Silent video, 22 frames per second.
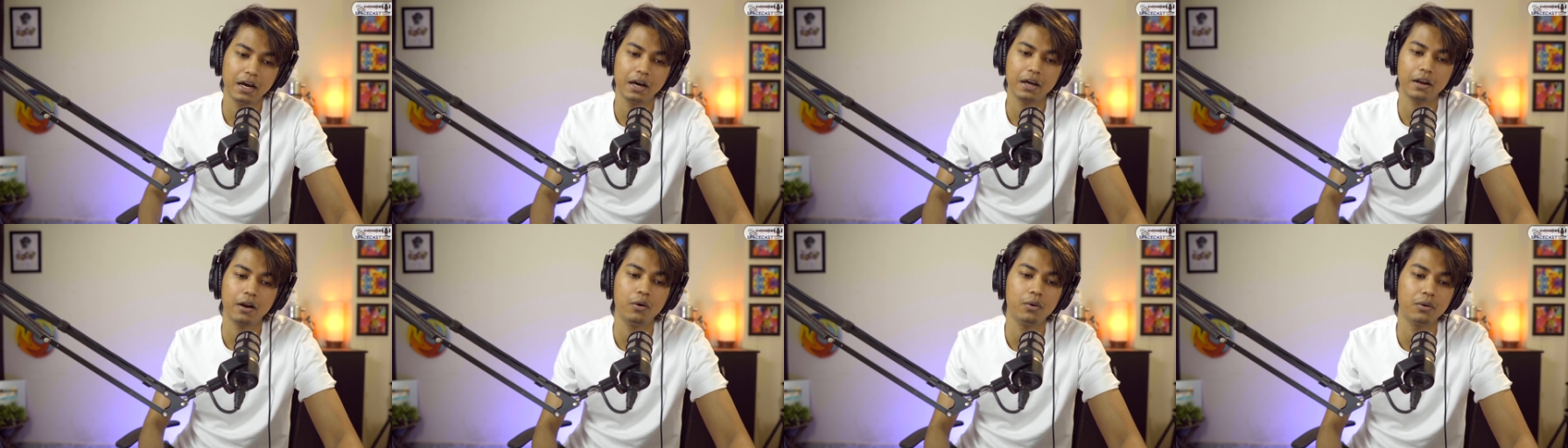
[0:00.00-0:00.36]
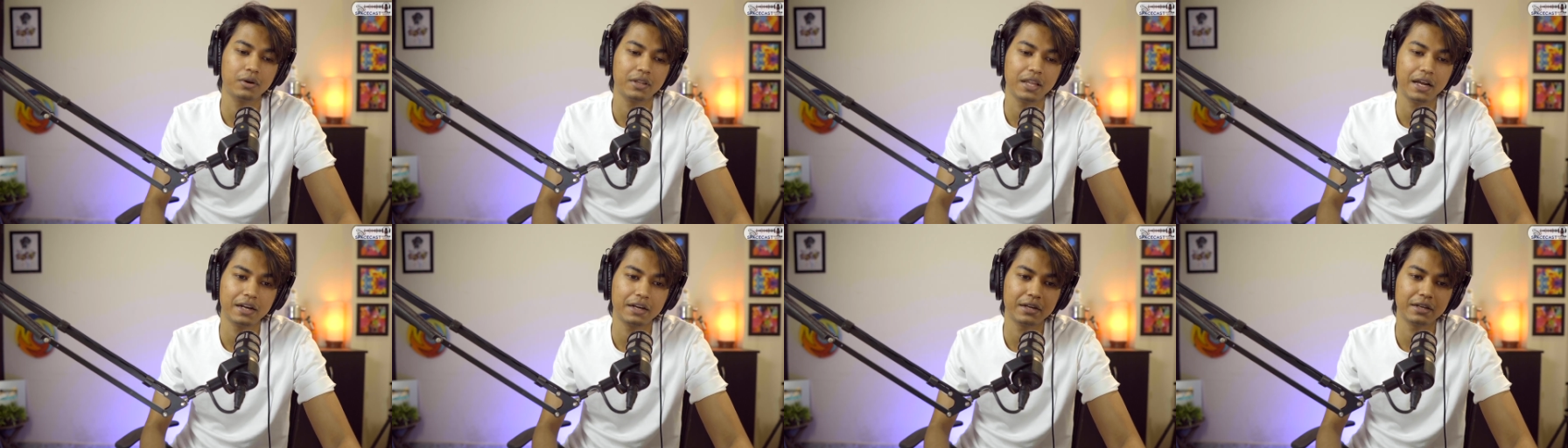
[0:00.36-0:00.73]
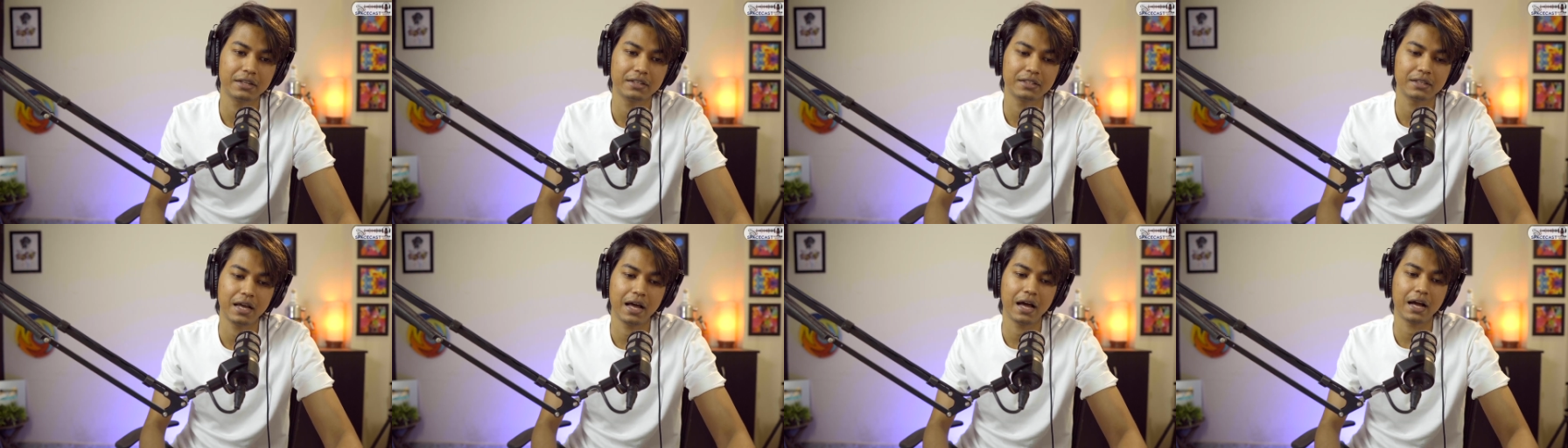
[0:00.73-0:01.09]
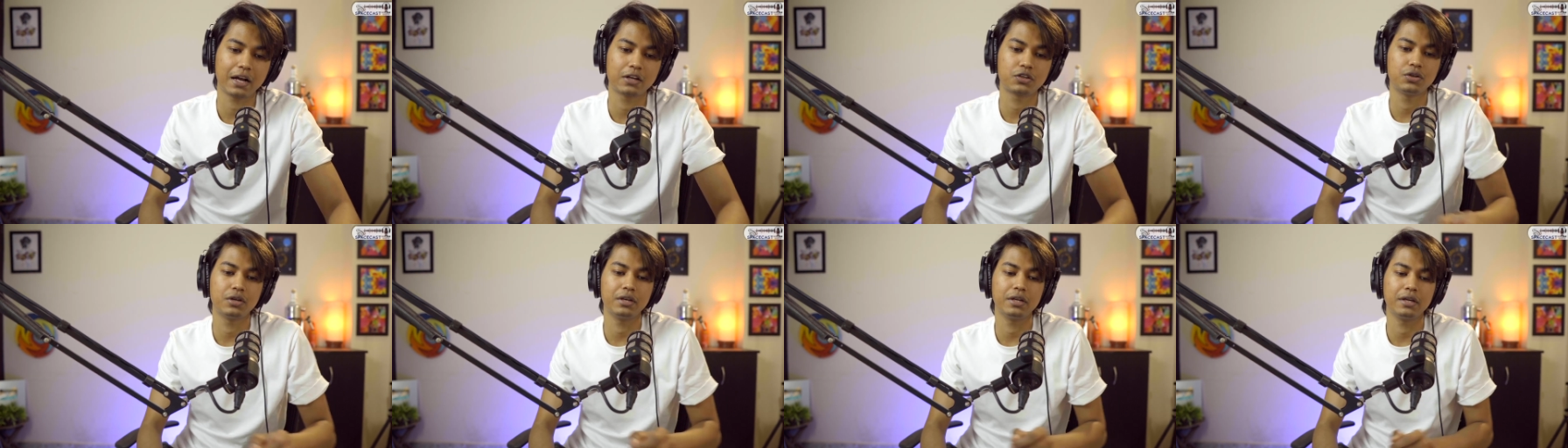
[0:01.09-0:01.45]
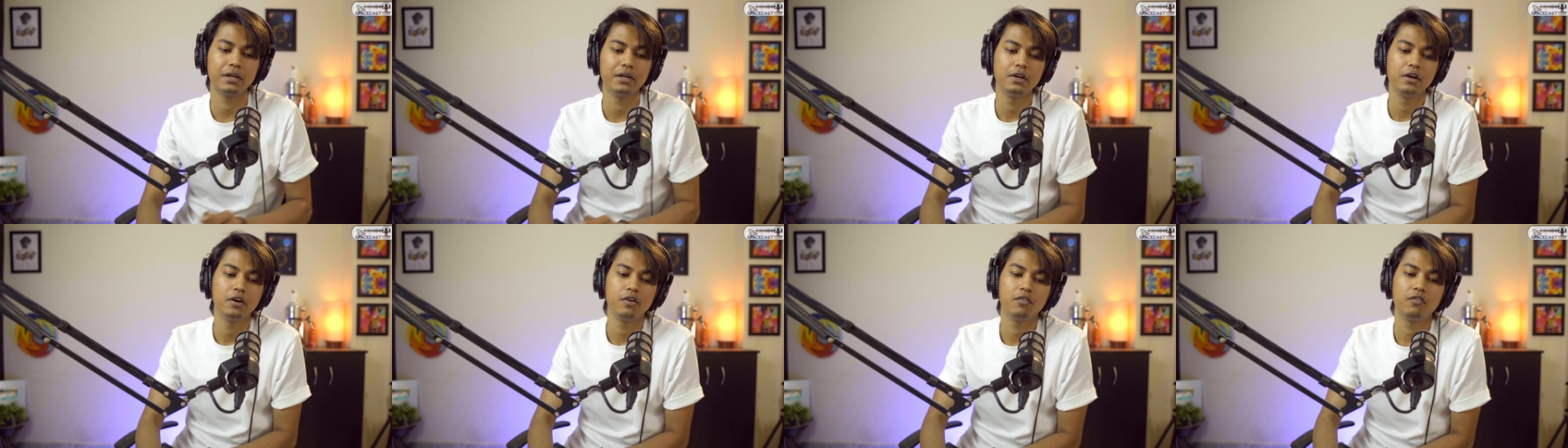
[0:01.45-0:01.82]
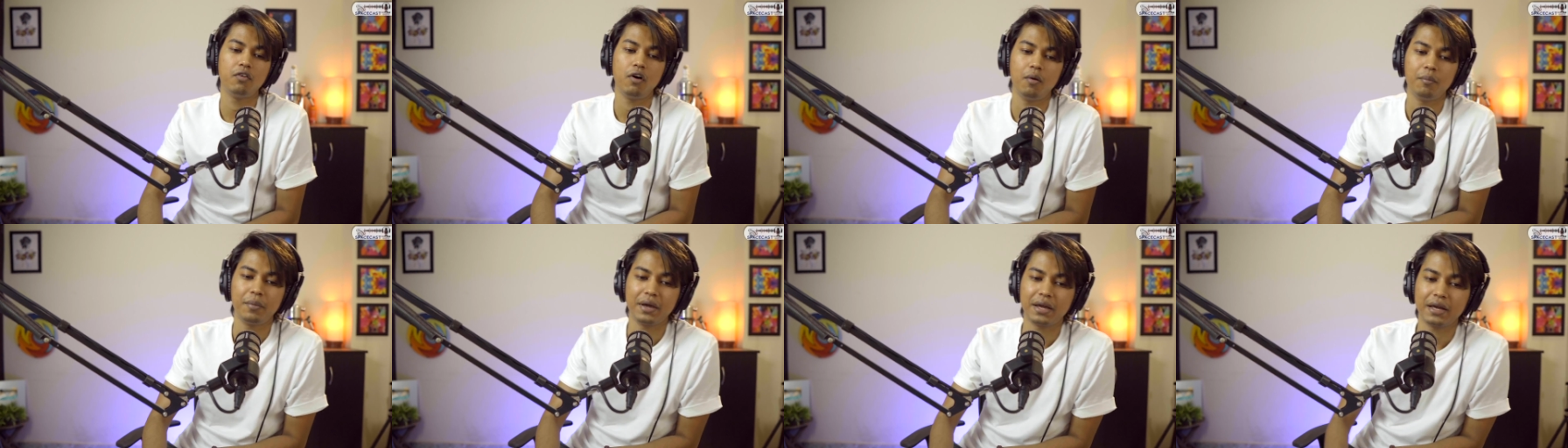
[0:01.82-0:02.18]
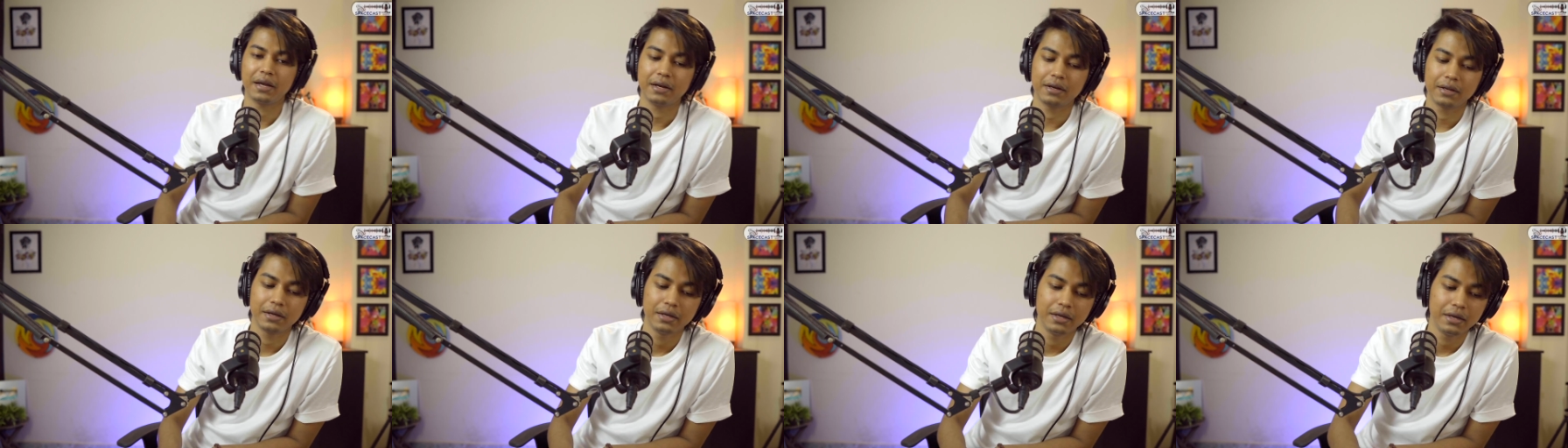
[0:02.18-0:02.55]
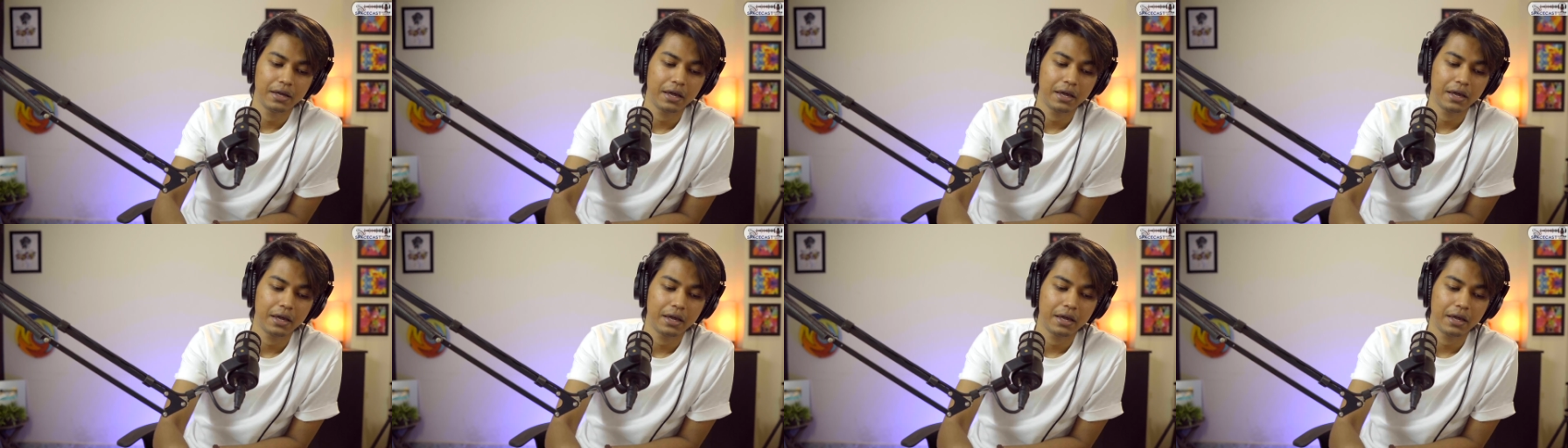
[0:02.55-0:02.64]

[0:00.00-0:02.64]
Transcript: around that it is actually forming it